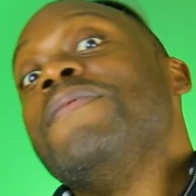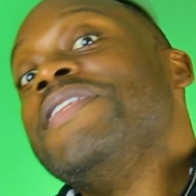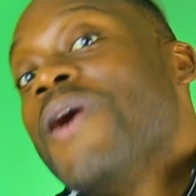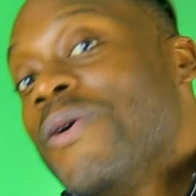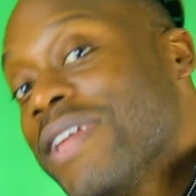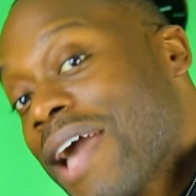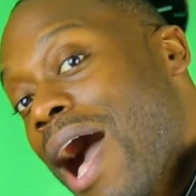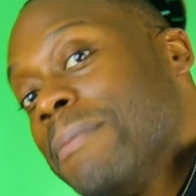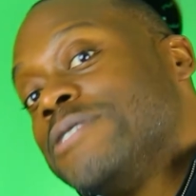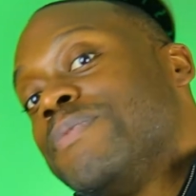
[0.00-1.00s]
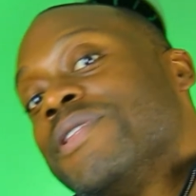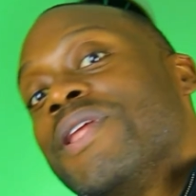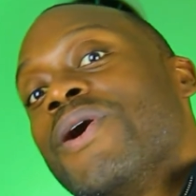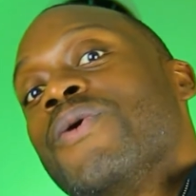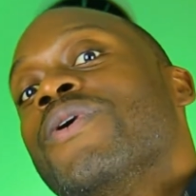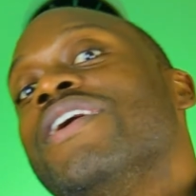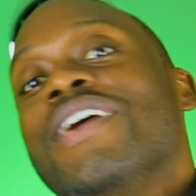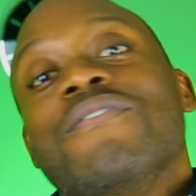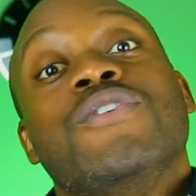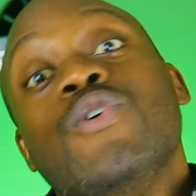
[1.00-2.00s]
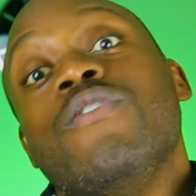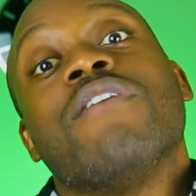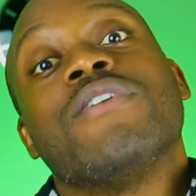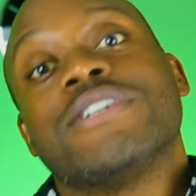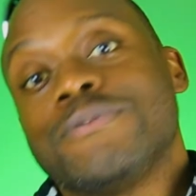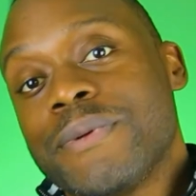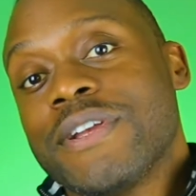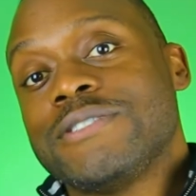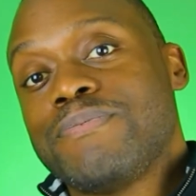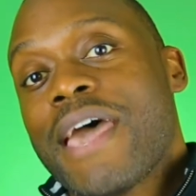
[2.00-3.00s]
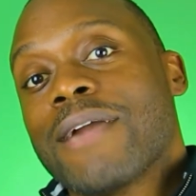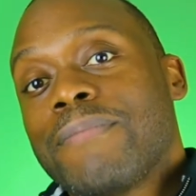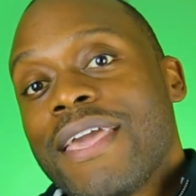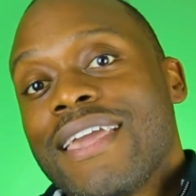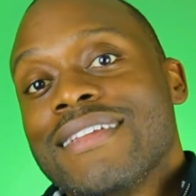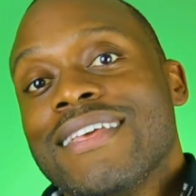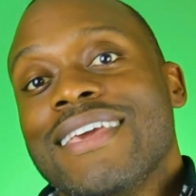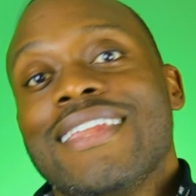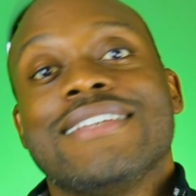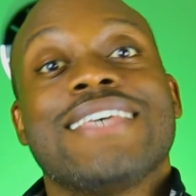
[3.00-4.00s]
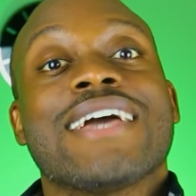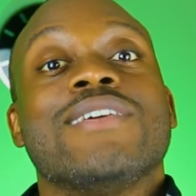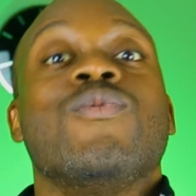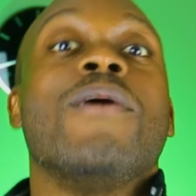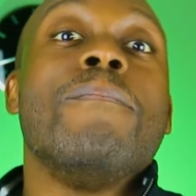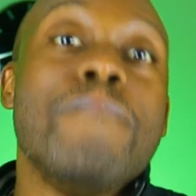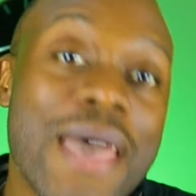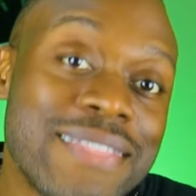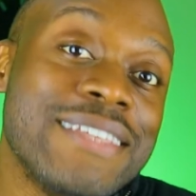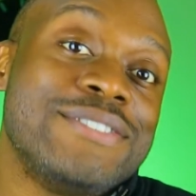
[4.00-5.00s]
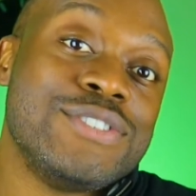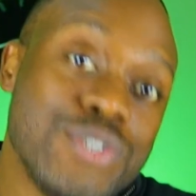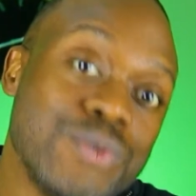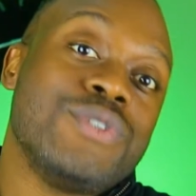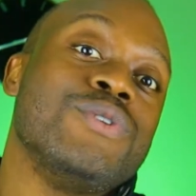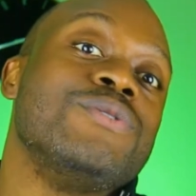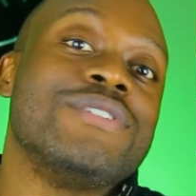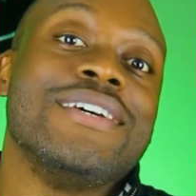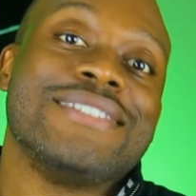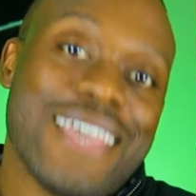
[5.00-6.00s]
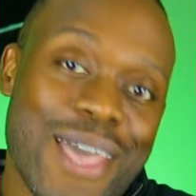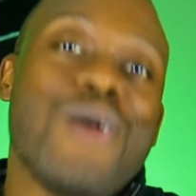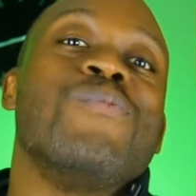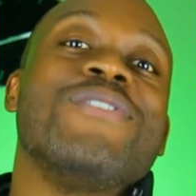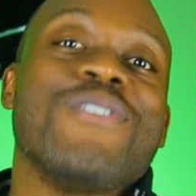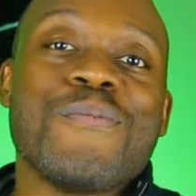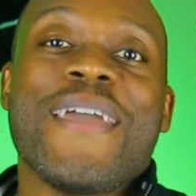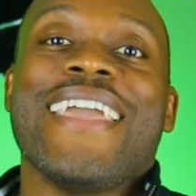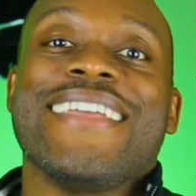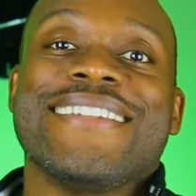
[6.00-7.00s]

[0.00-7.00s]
me know in the comments below if you've ever experienced back pain and exactly what methods you use to help with your pain.